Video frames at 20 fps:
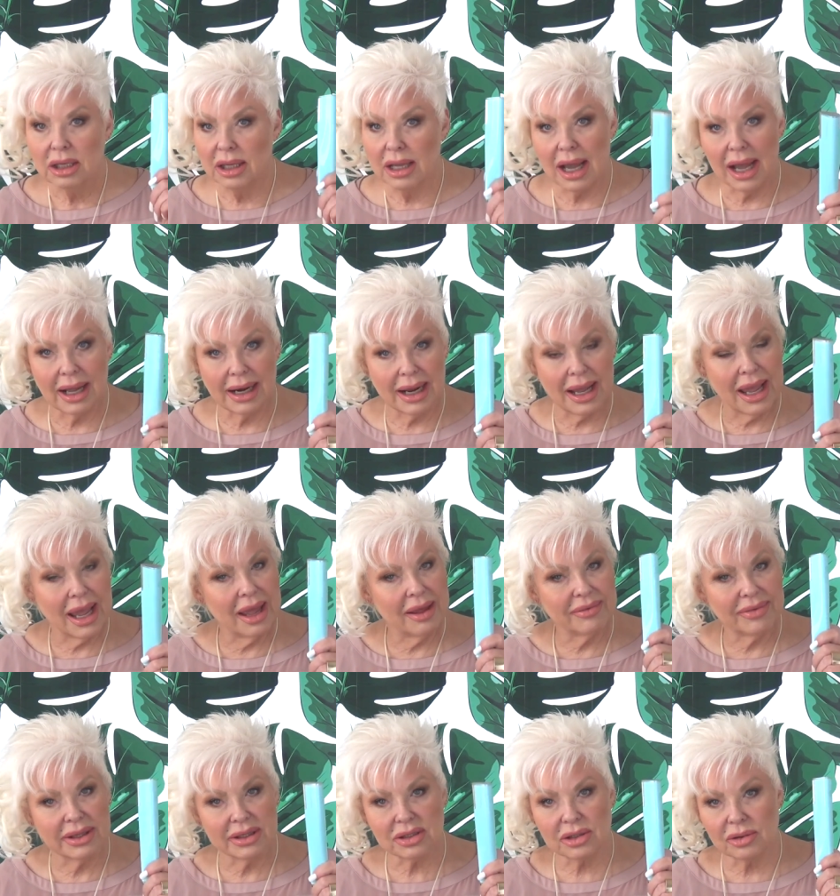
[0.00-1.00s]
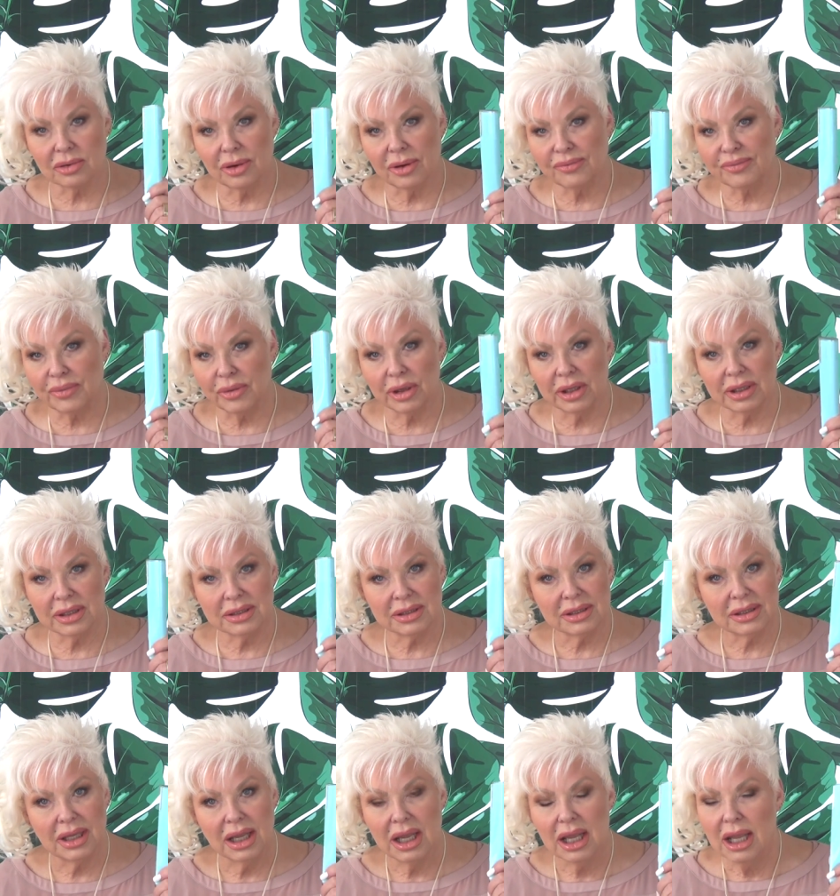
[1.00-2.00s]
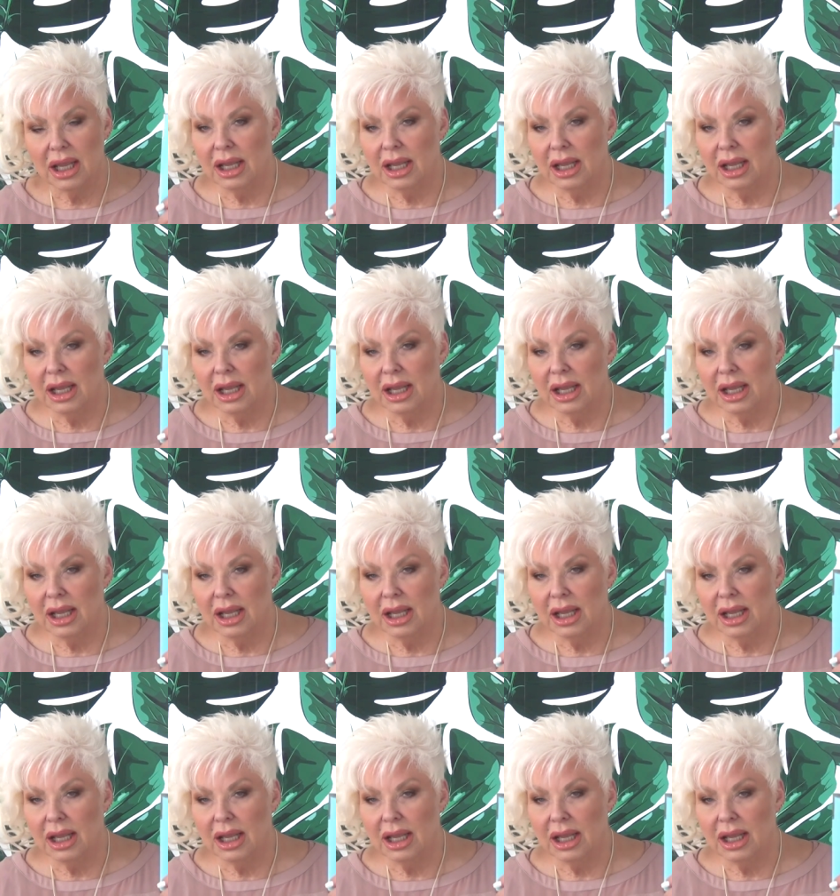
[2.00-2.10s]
Gotta have this, girlfriends.